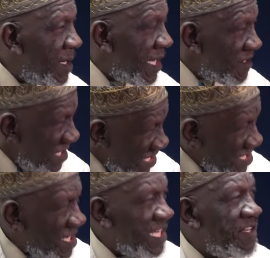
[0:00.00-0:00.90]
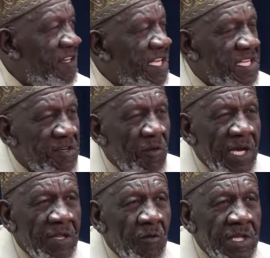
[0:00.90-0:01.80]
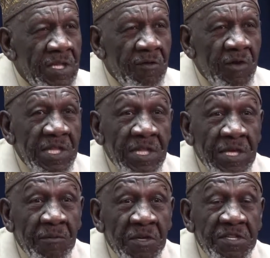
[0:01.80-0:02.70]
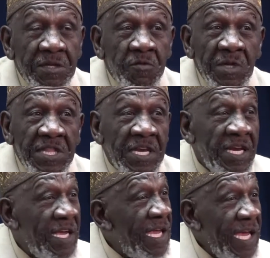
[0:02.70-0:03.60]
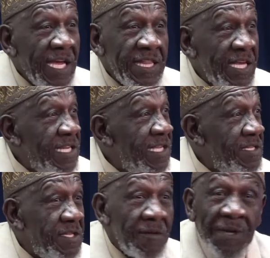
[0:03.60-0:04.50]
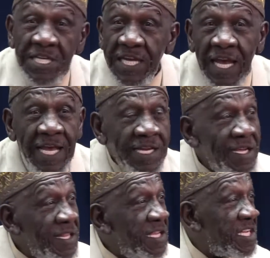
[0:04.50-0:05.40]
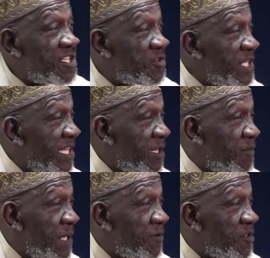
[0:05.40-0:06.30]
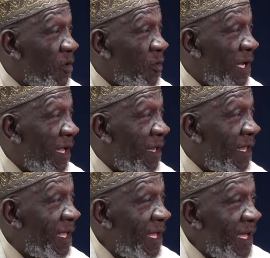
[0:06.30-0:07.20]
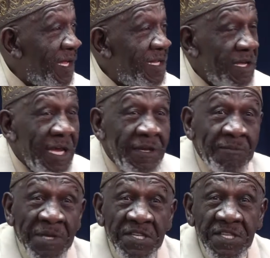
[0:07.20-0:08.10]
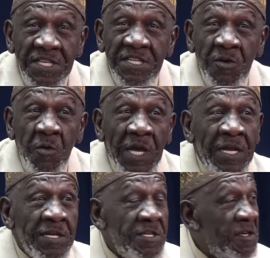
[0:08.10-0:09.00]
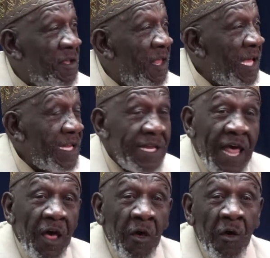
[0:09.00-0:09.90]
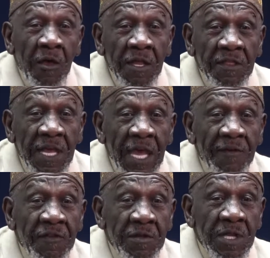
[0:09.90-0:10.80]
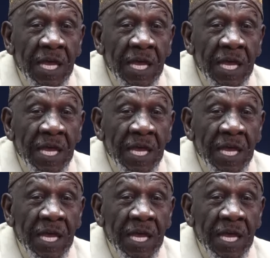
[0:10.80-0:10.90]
Indonesia, where when the Muslims went there and they didn't say make shahada, they just treated the people so well and business so well until now they have